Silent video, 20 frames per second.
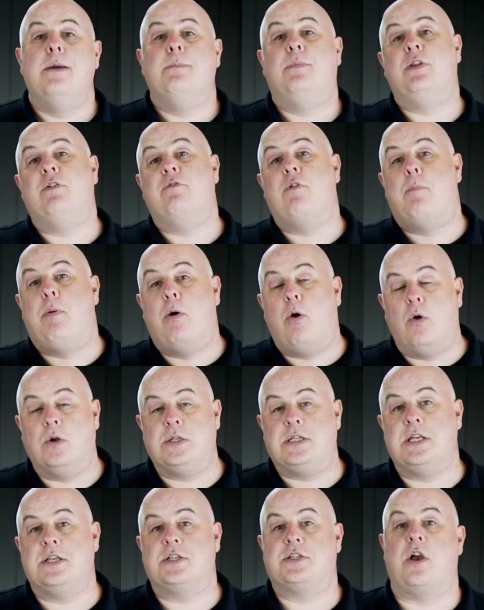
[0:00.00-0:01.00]
but the
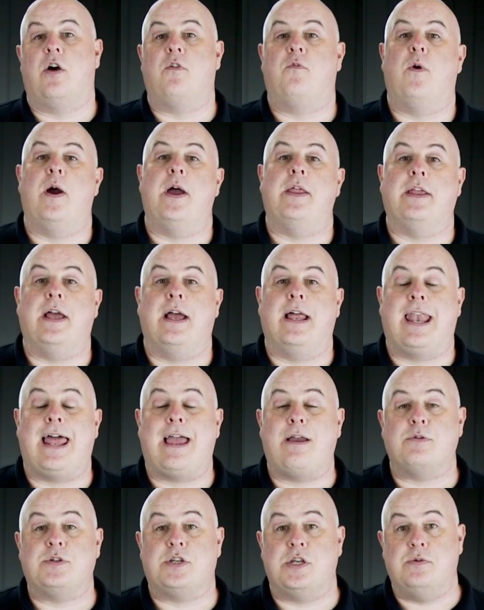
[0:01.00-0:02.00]
reporting software that
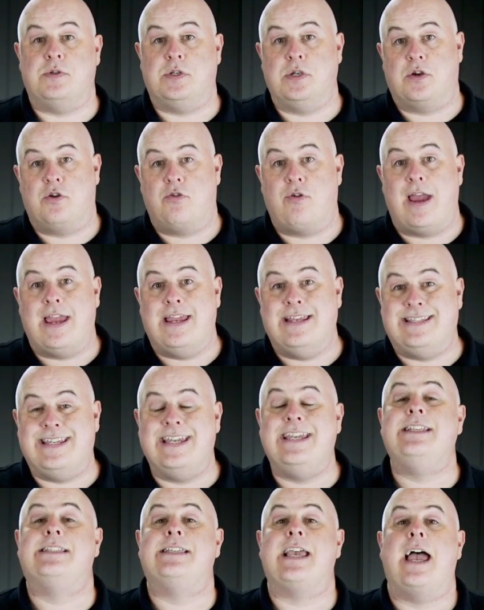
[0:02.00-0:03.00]
allows you to create
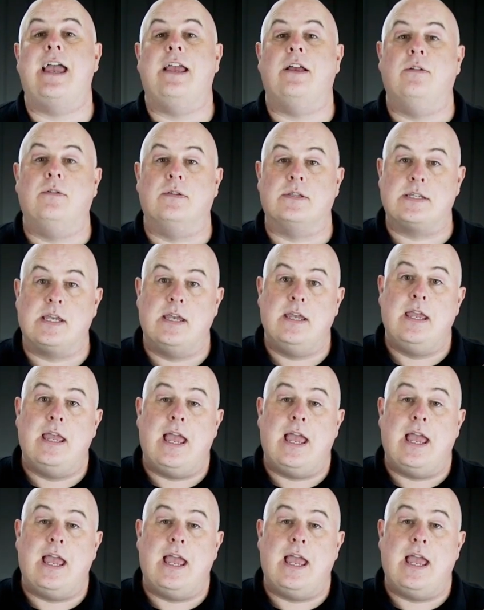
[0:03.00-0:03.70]
detailed